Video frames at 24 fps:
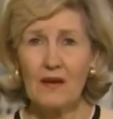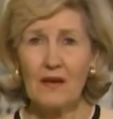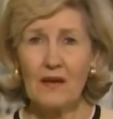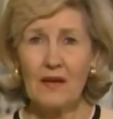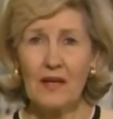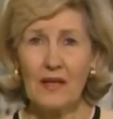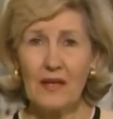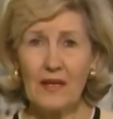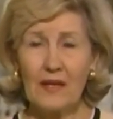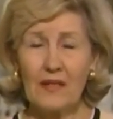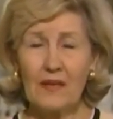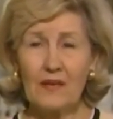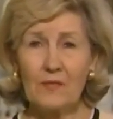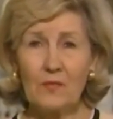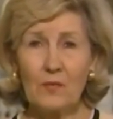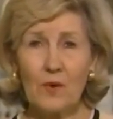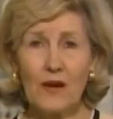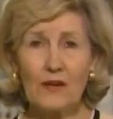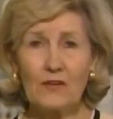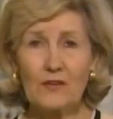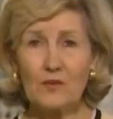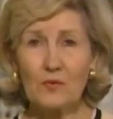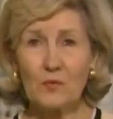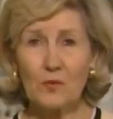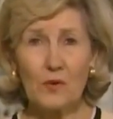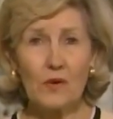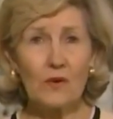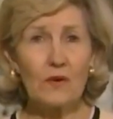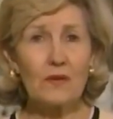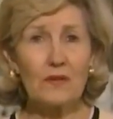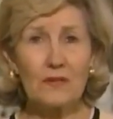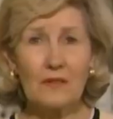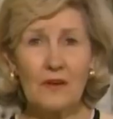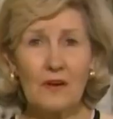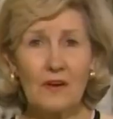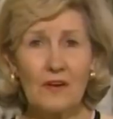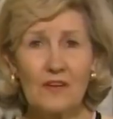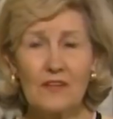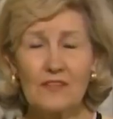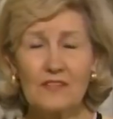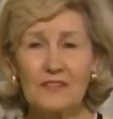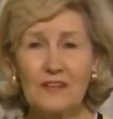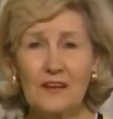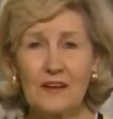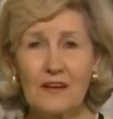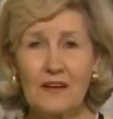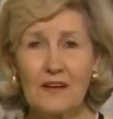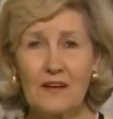and right to work laws,